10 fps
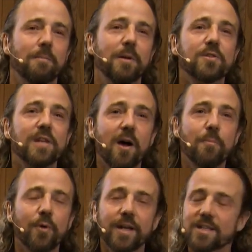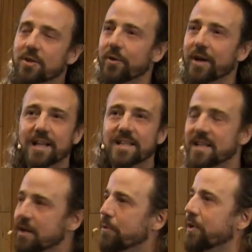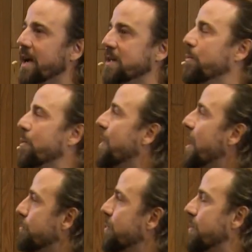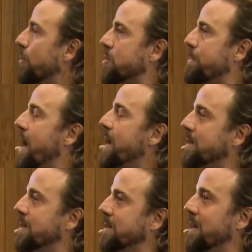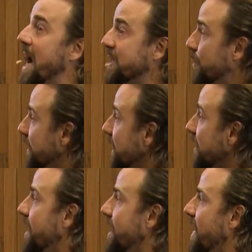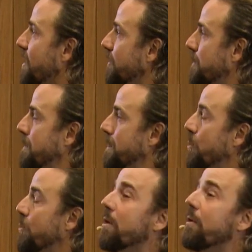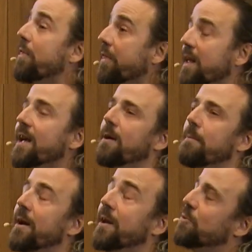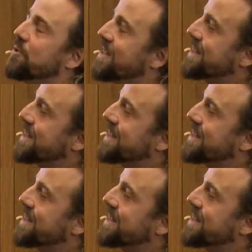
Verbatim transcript: Because our brain is going to synchronize with those patterns, as we did right now. We don't think about it, which